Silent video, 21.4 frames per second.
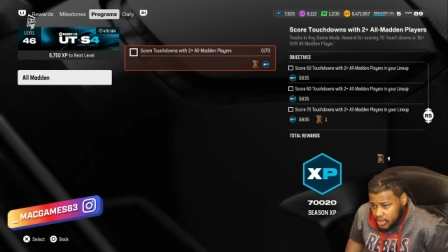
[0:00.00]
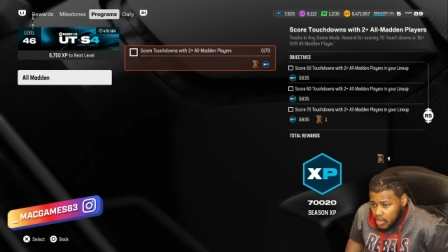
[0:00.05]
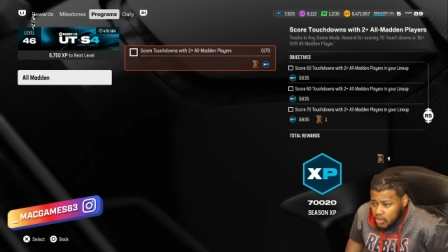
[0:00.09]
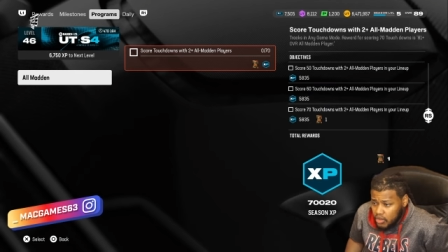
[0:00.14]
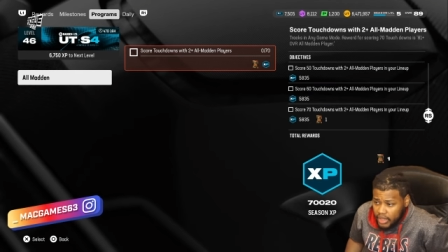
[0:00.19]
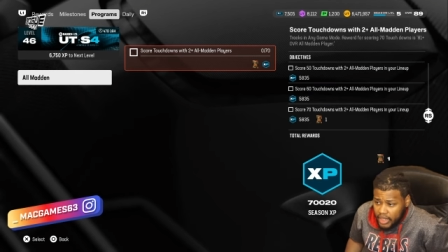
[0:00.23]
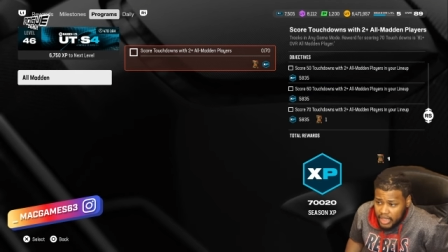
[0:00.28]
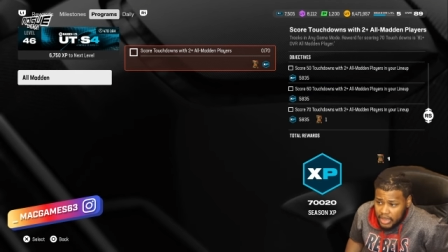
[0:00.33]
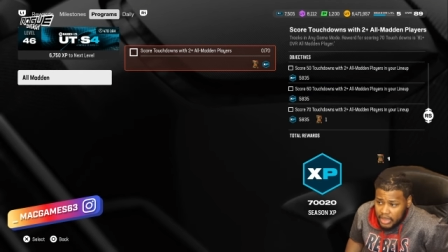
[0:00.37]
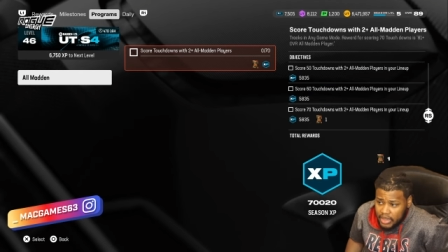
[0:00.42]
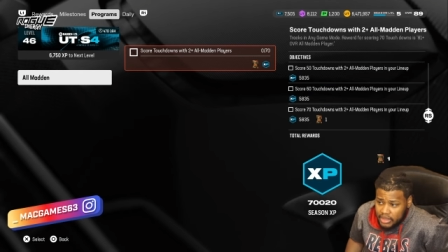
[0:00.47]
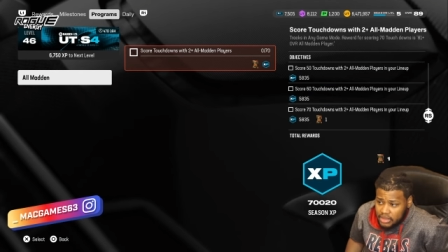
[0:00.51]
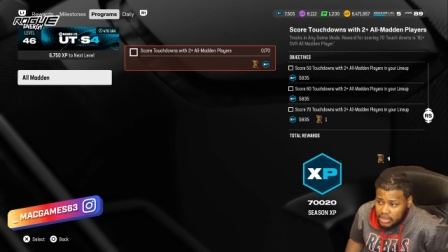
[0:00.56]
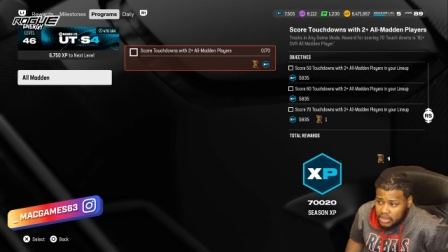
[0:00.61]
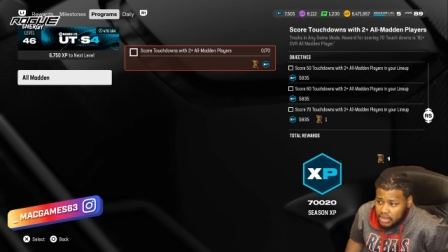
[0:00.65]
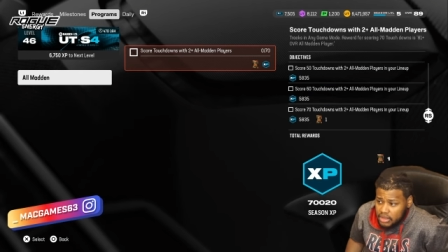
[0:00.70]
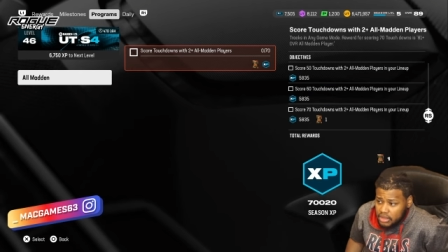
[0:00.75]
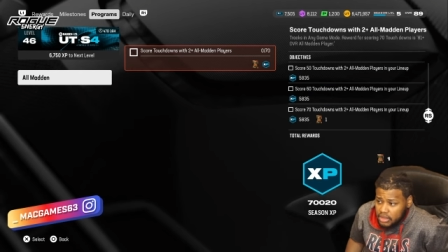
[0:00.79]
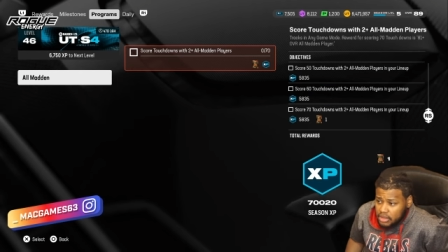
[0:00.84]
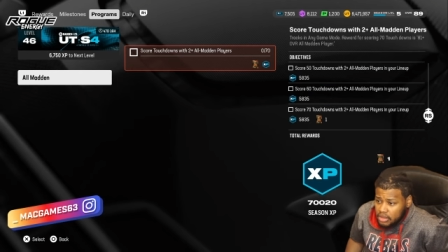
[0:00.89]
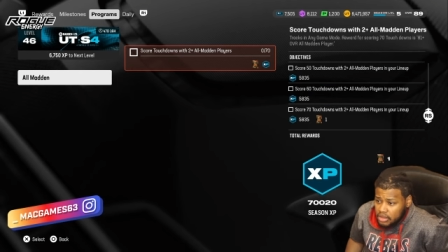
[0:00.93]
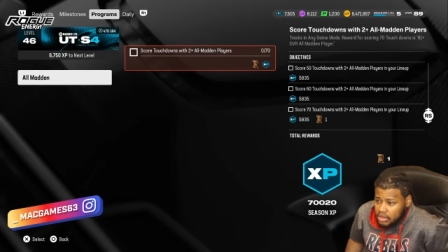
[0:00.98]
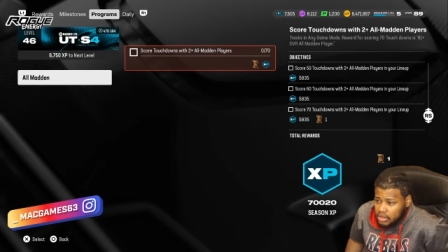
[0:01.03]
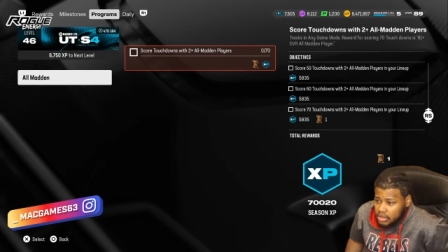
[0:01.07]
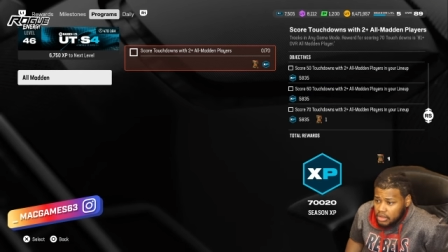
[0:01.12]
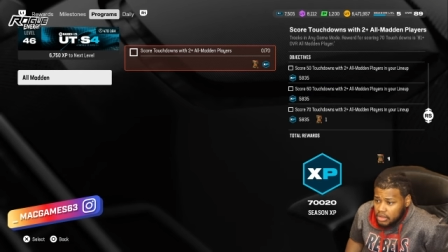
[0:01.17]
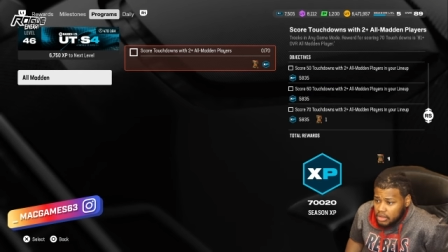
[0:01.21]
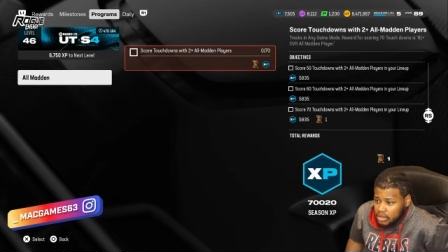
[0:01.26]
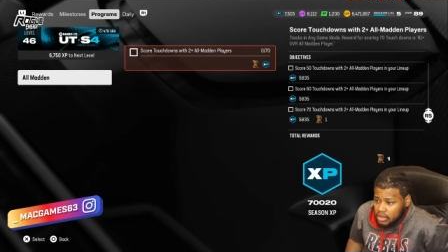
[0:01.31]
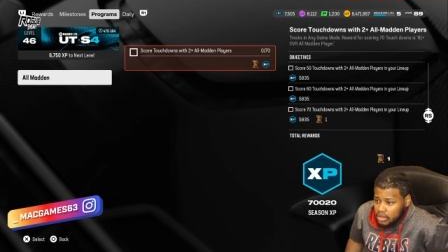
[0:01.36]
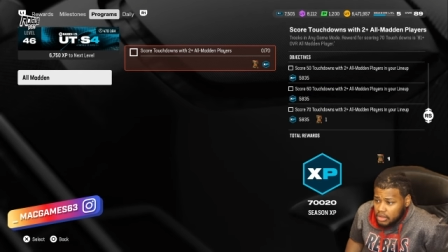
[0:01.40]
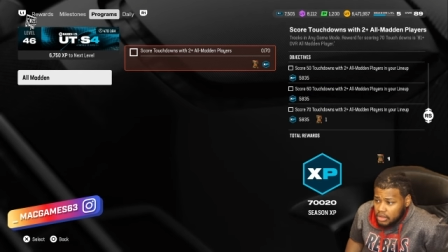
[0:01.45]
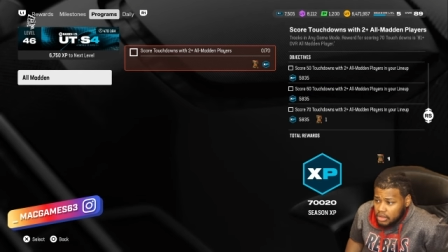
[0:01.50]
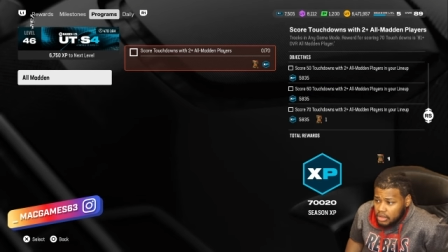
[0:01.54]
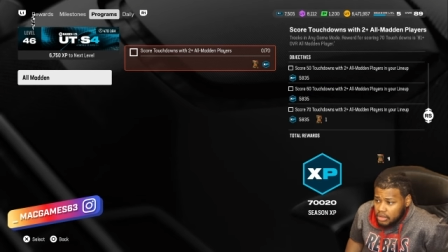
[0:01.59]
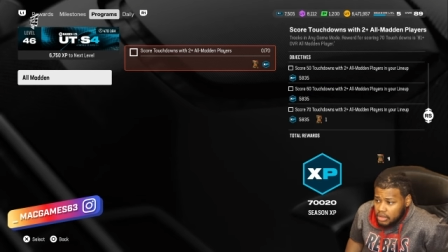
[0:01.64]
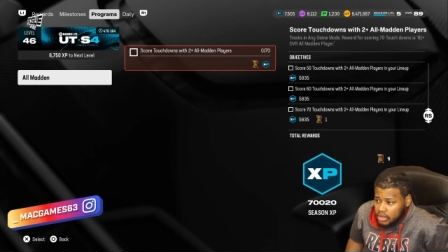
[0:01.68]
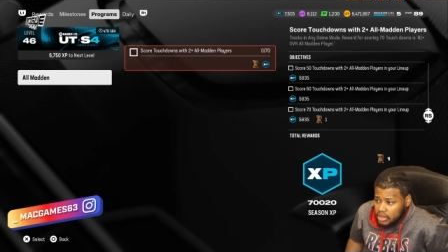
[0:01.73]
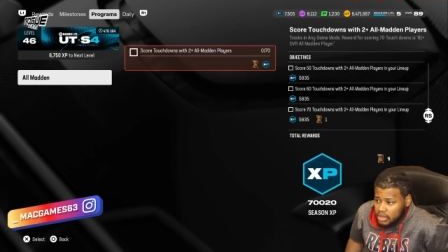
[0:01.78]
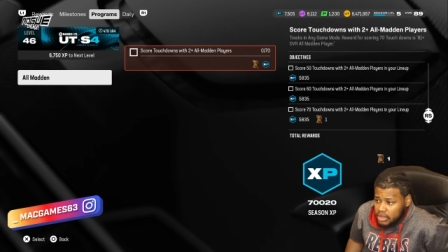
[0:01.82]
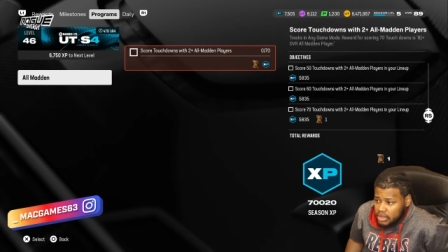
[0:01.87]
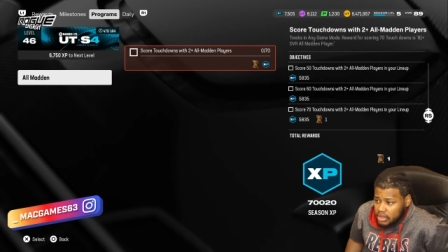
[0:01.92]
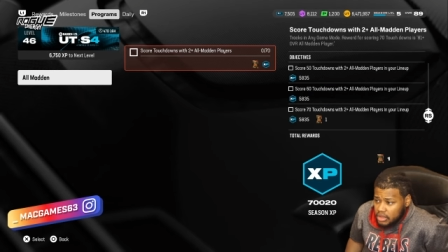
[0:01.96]
Okay, I like that.
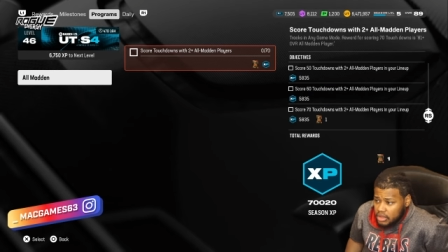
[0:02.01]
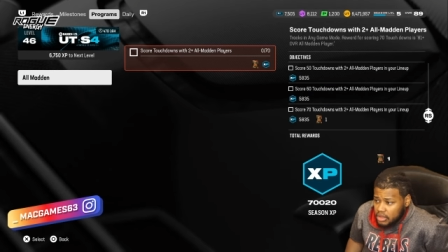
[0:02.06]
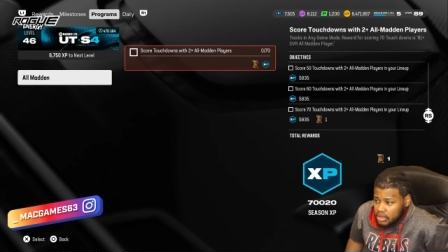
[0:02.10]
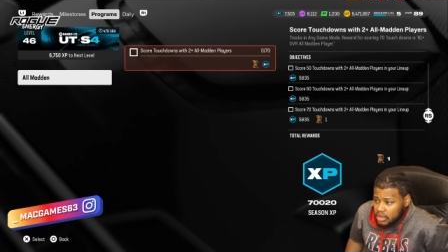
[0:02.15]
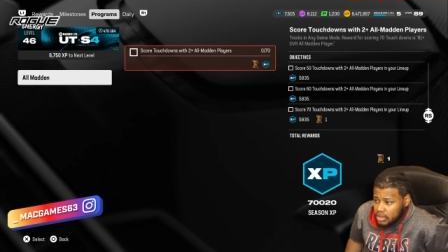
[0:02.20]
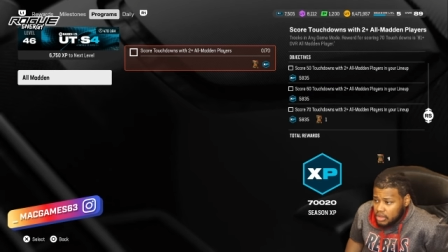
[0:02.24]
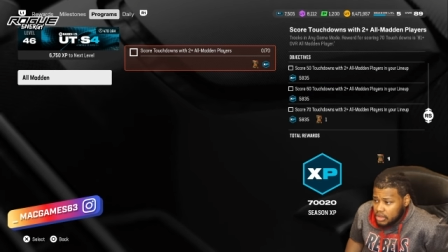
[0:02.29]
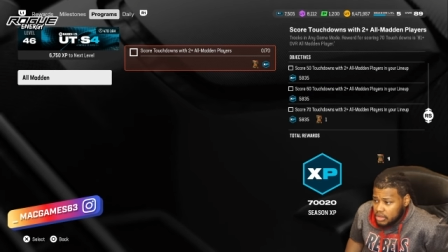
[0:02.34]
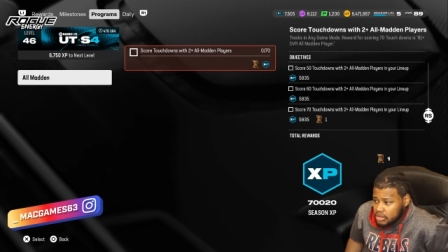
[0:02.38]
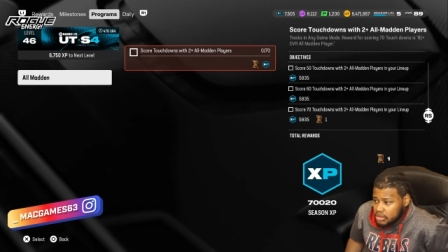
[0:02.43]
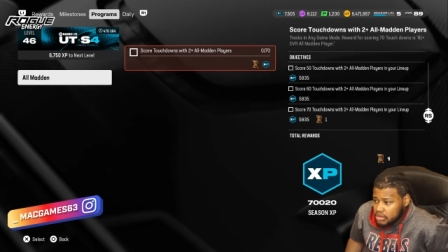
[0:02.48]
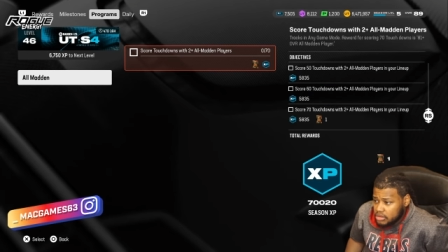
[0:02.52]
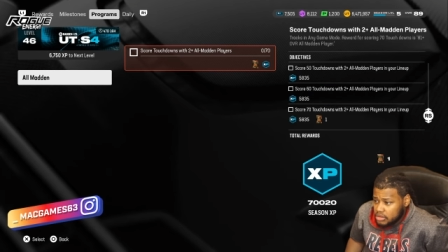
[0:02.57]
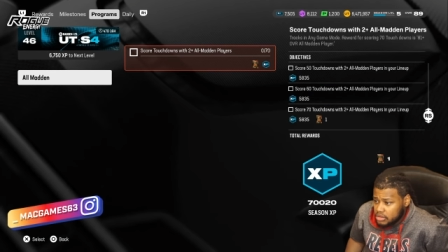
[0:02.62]
And then